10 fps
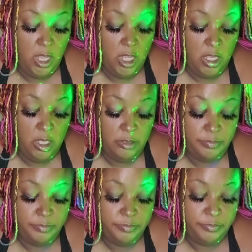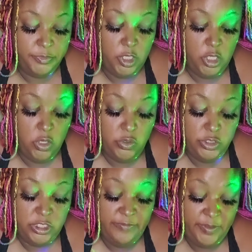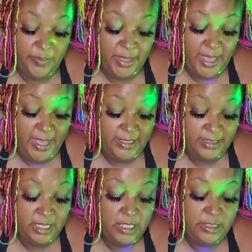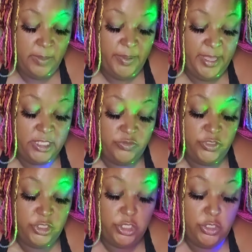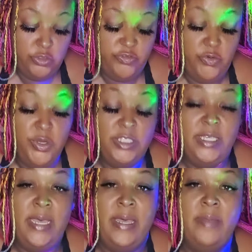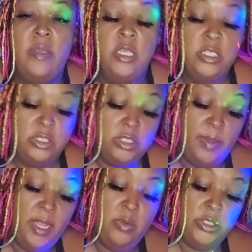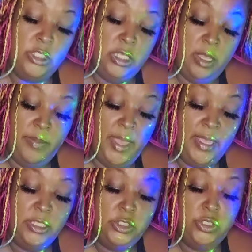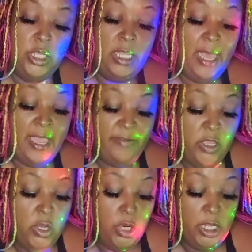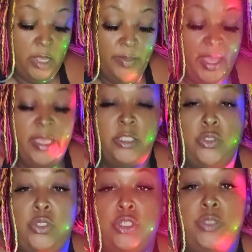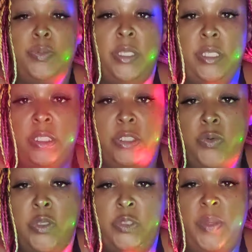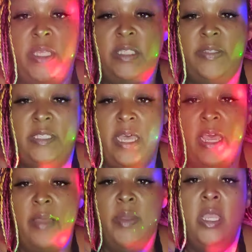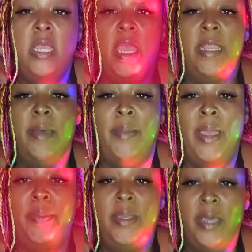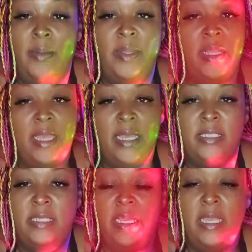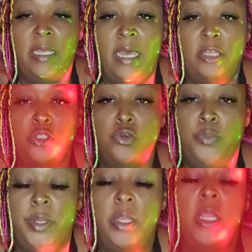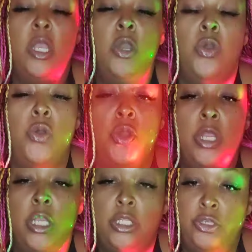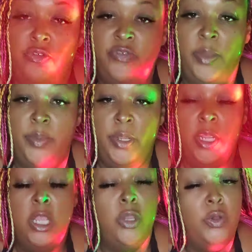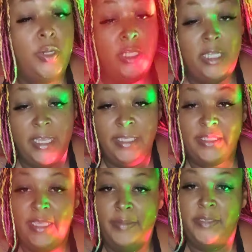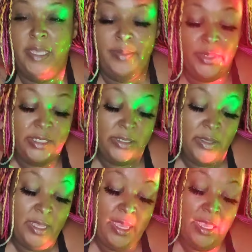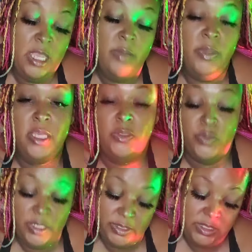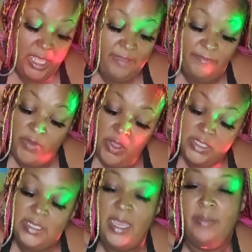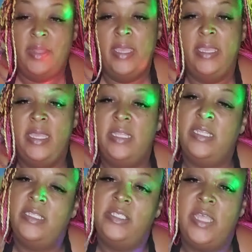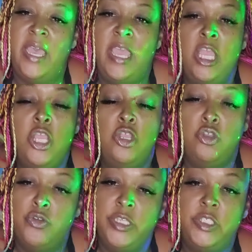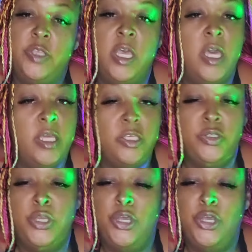Um, the ghost of the past, the past returns for a time. So somebody wants to come back into your life or come back into your into a space and time, and that might be coming, like I said, in October or November or the late September. Okay, because when it's like fall time, like getting into that crisp you